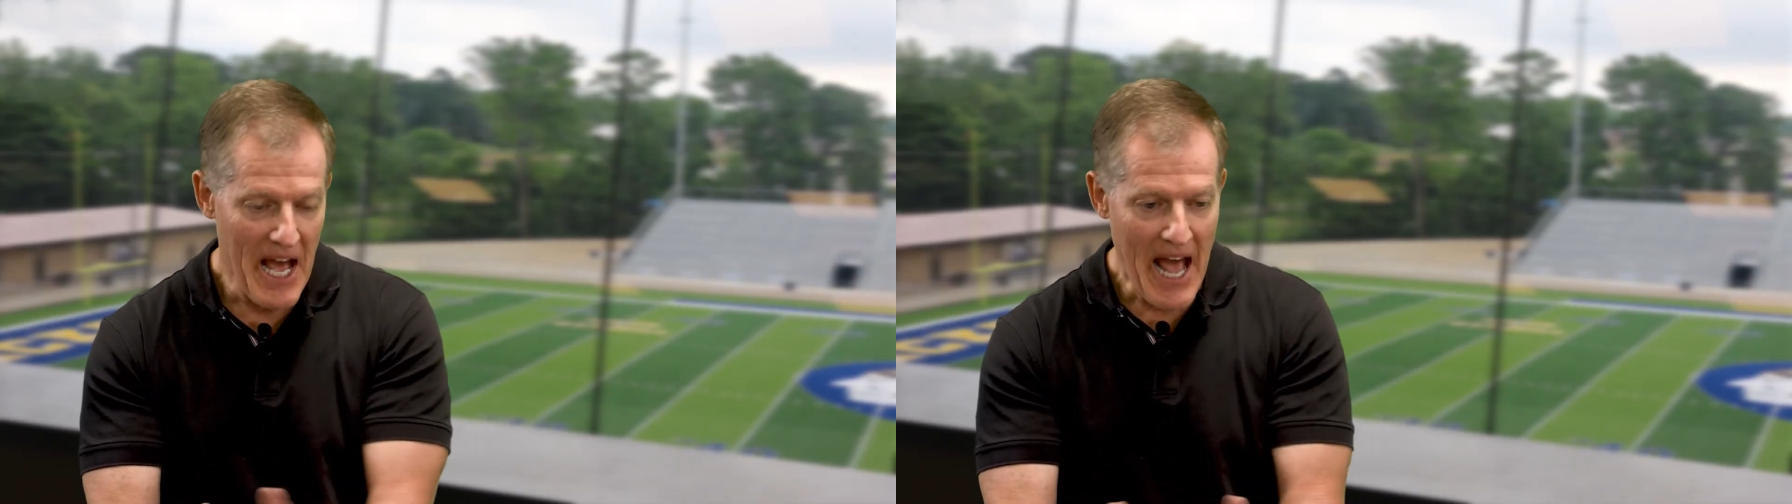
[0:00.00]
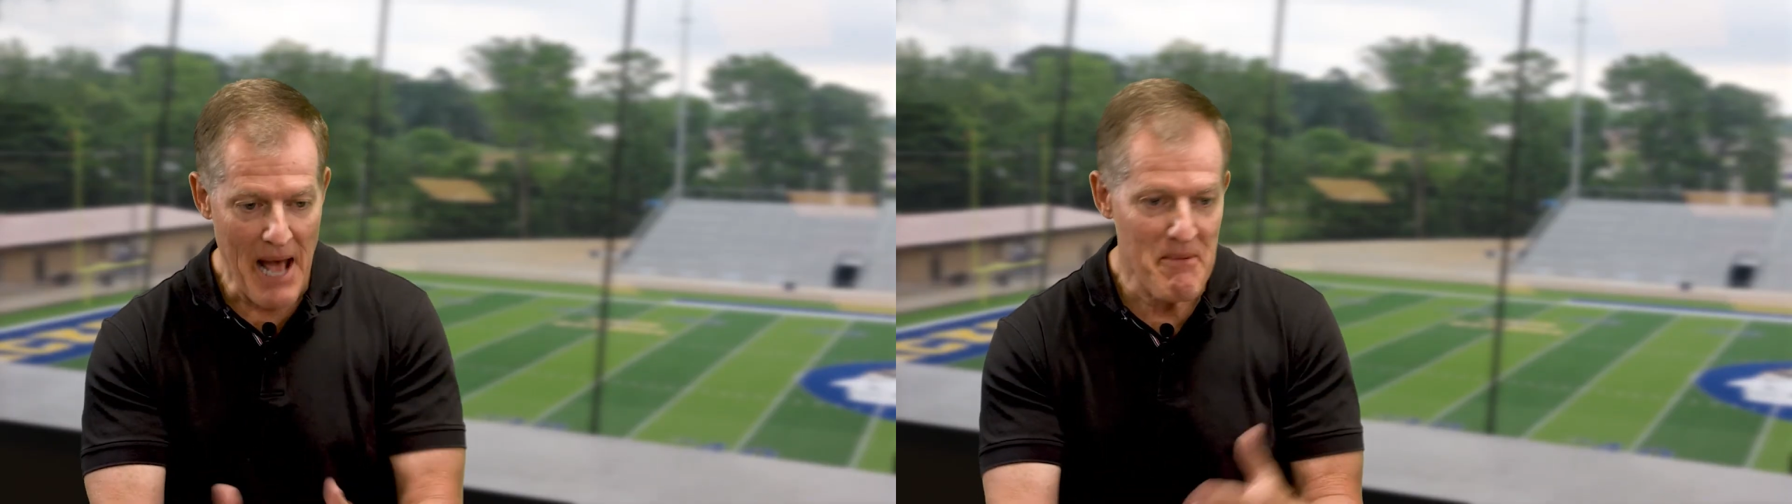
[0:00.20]

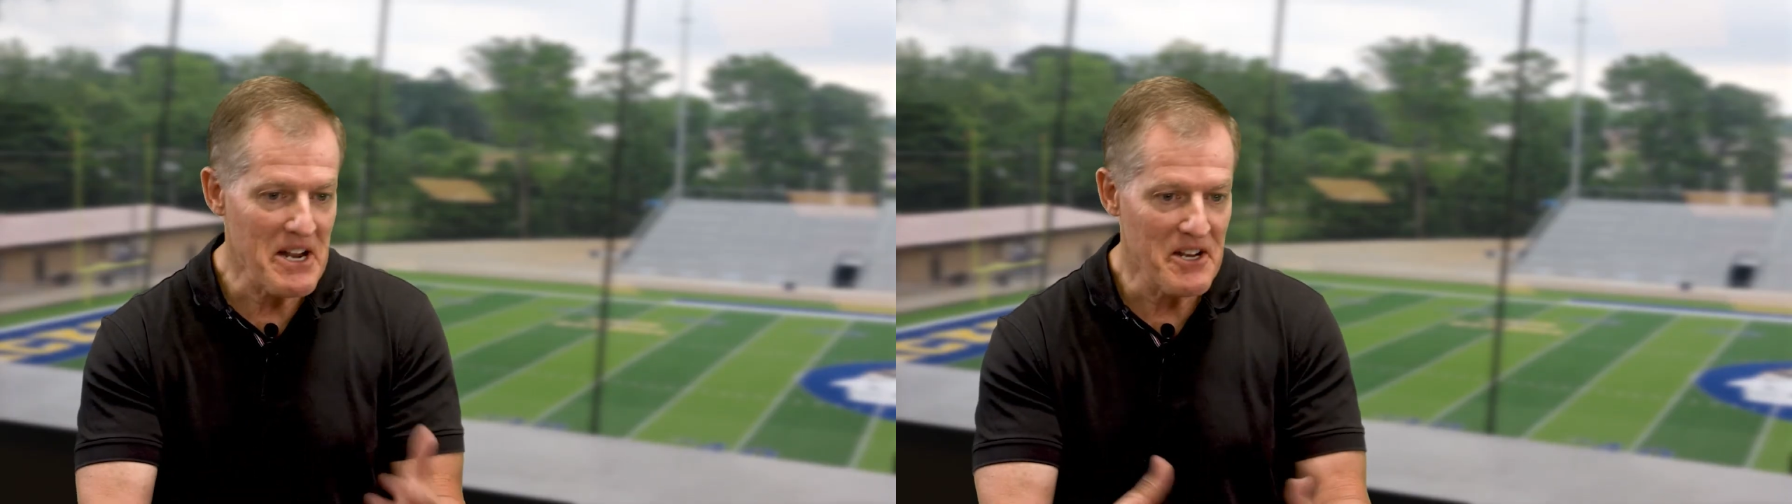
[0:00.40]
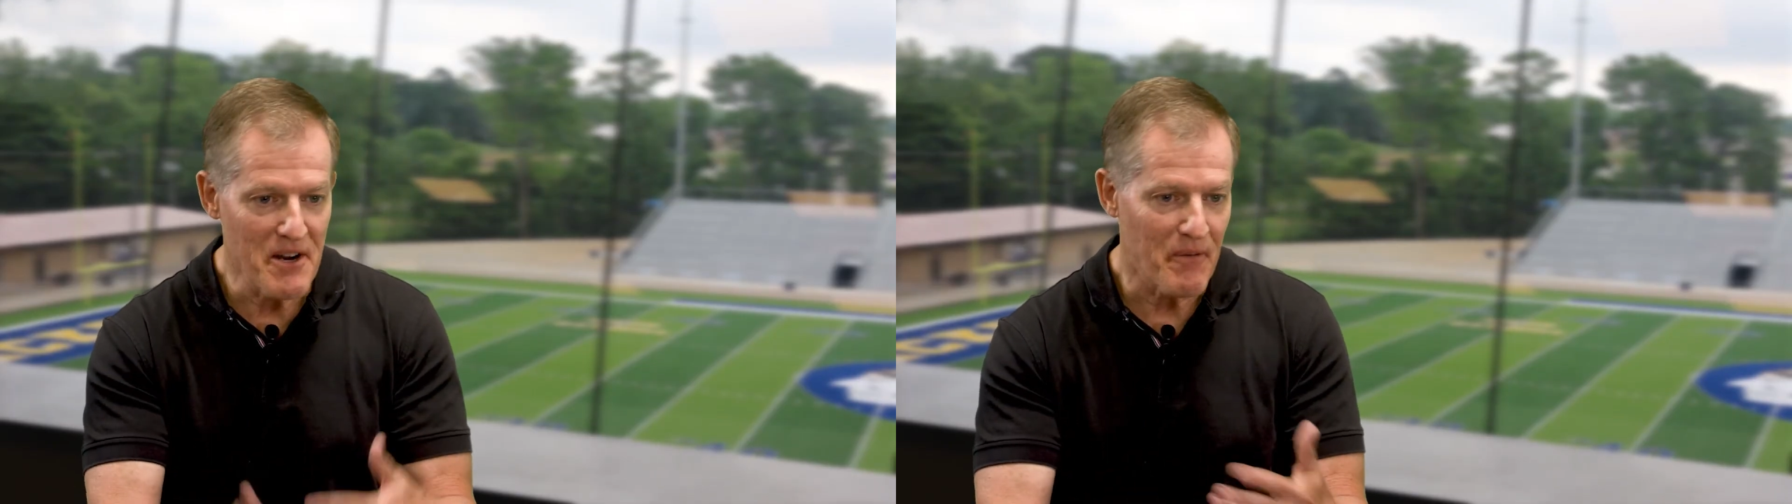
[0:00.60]
How
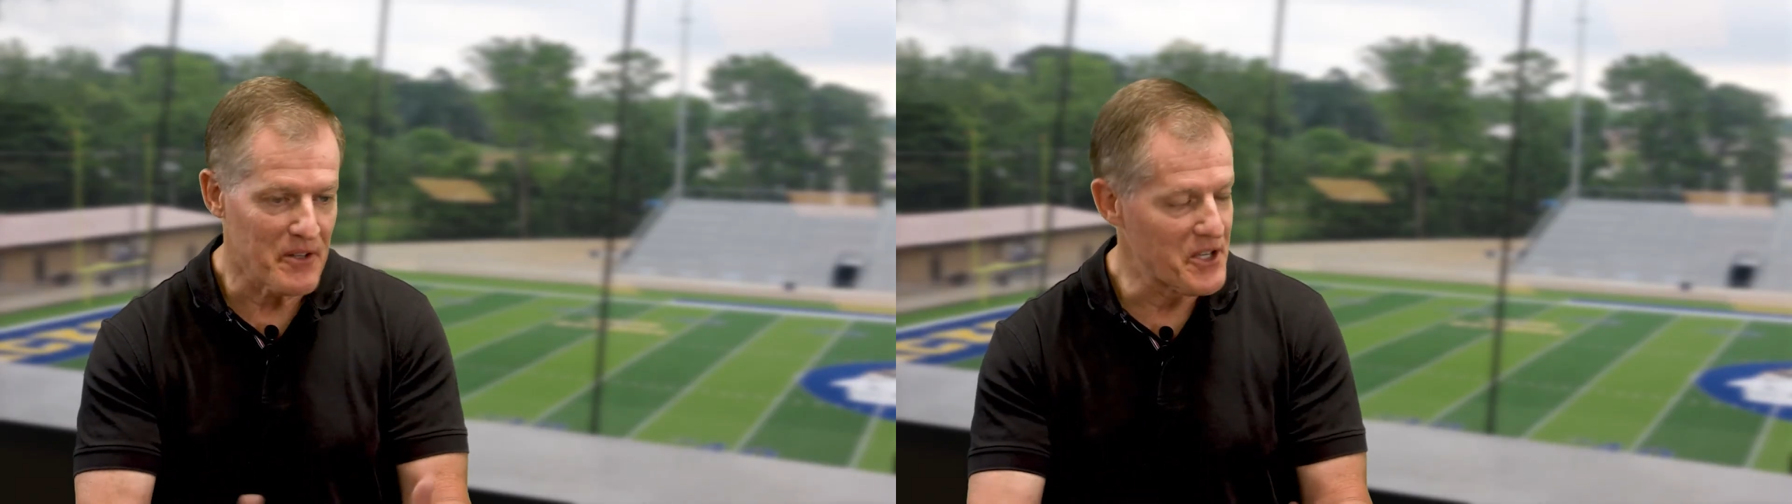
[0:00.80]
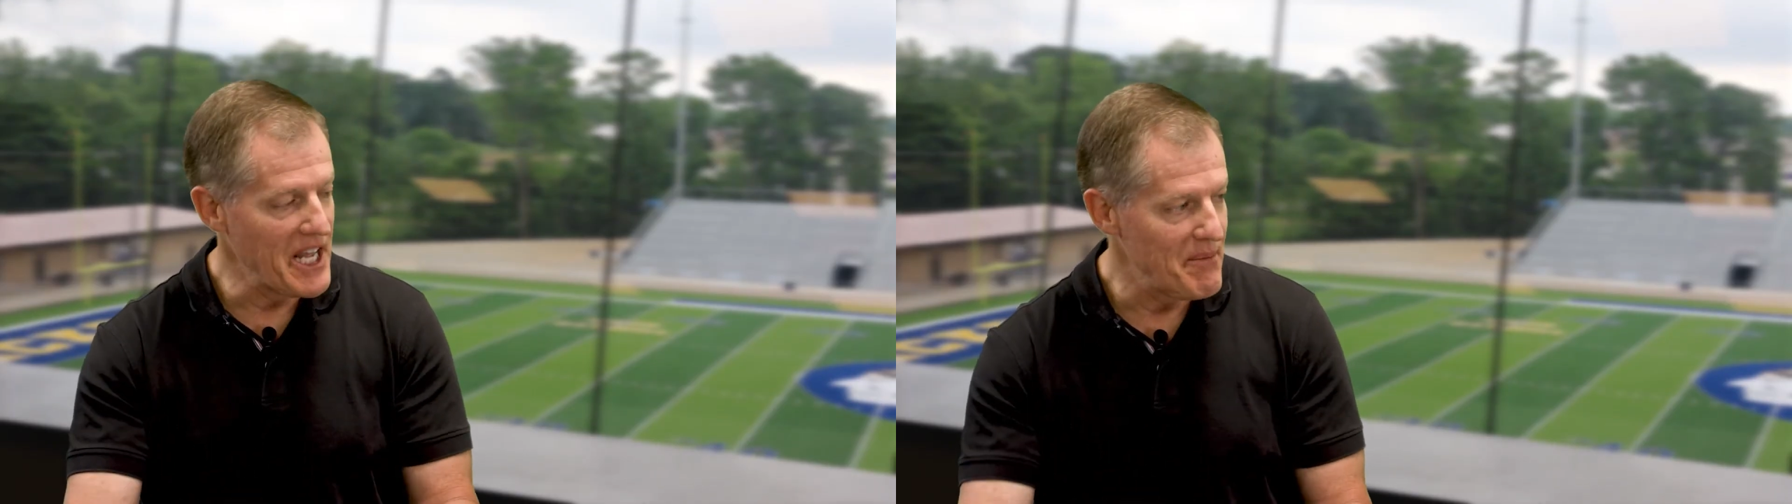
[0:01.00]
many
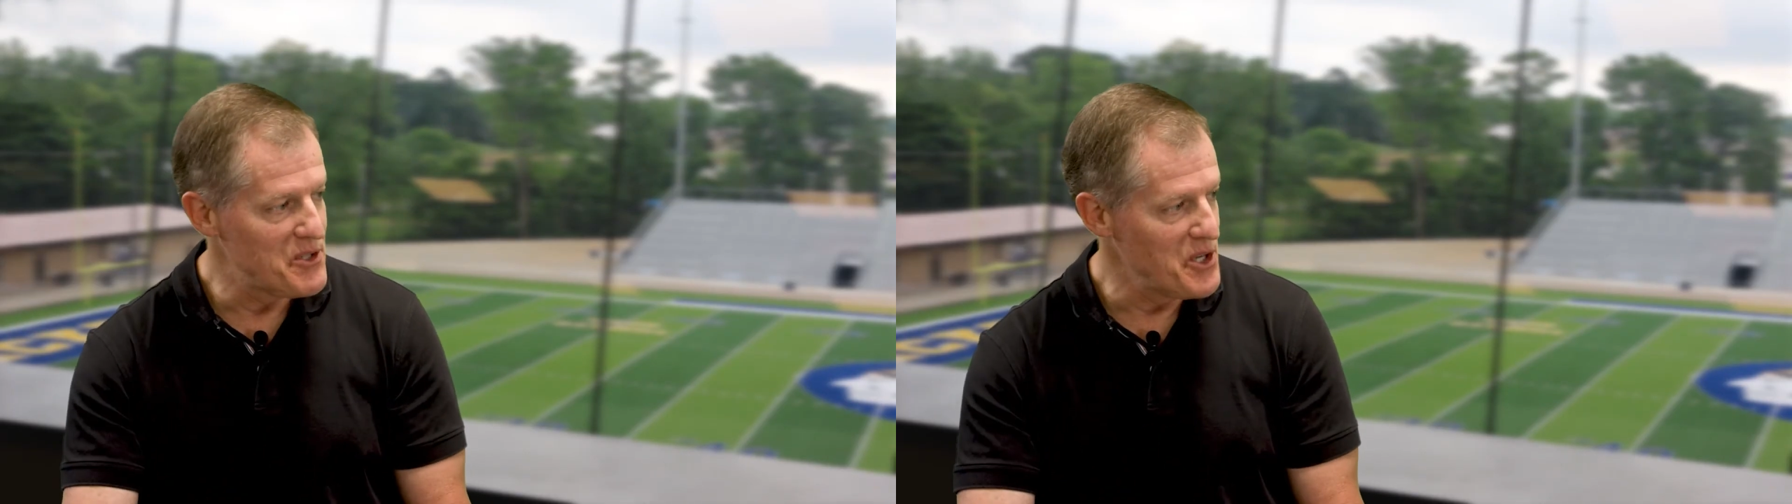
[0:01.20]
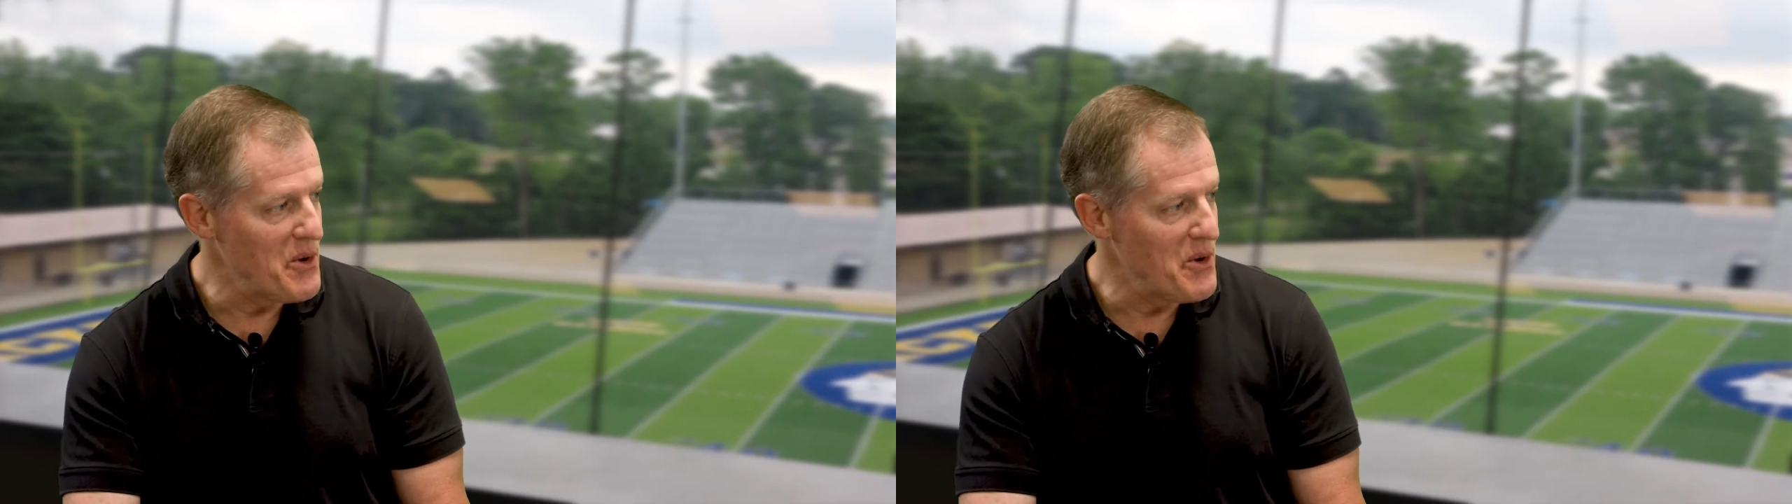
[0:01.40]
different schemes do